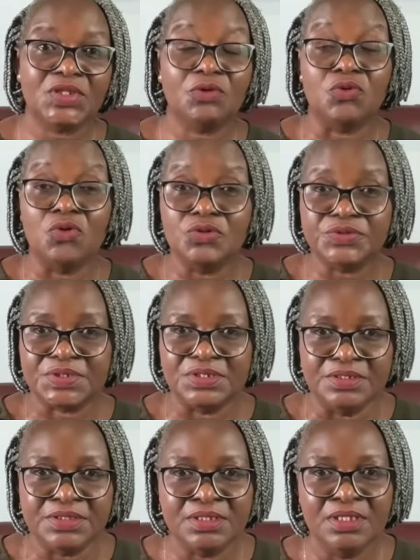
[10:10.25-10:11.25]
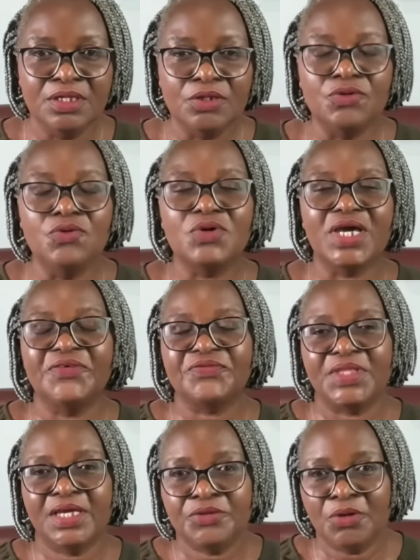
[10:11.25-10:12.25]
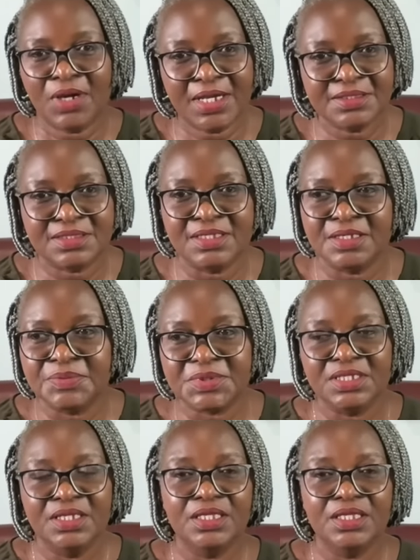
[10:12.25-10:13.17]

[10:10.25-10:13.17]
Close it, look after your items,